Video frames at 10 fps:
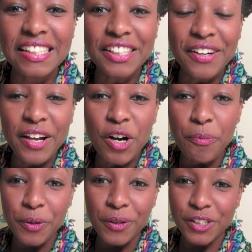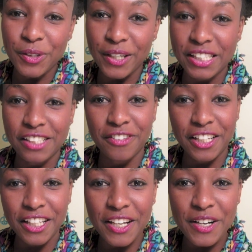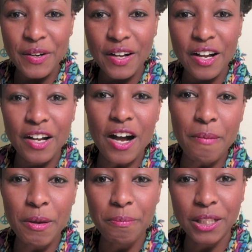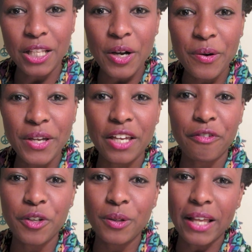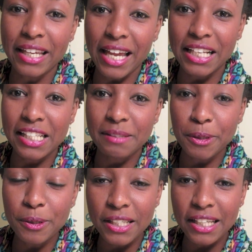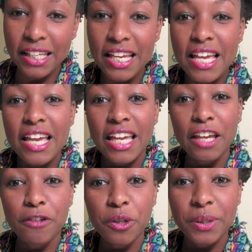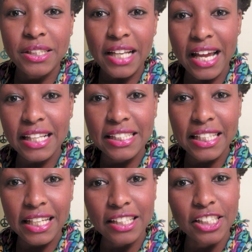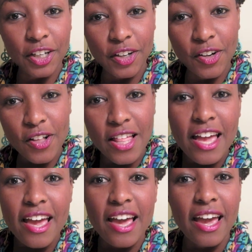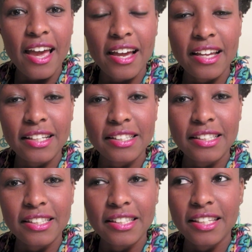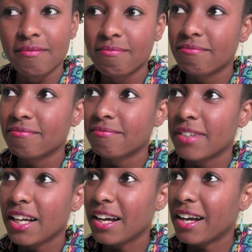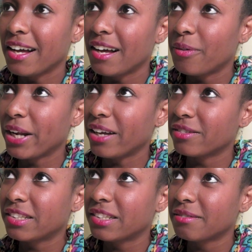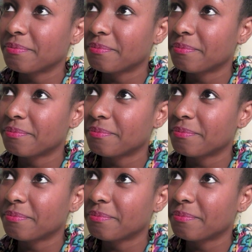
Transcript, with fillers: guys, so I hope you enjoyed this video. Comment below if you like 80s music, if you would dance in a circle, and uh, what else?